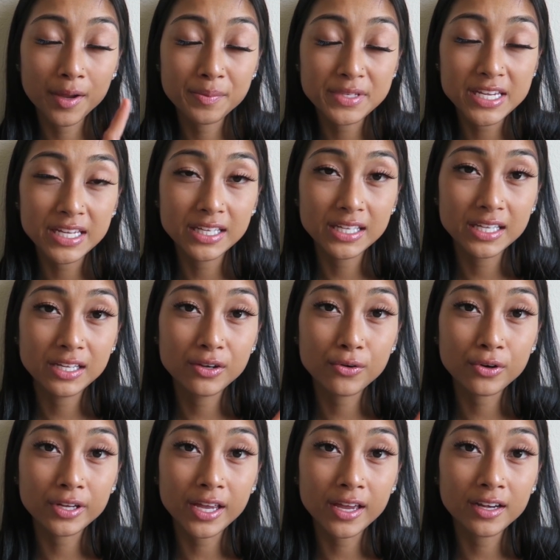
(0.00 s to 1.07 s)
I'm taking
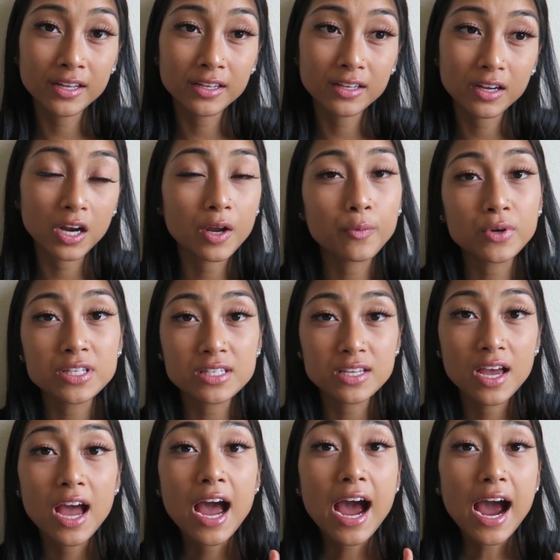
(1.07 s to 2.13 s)
organic, I was,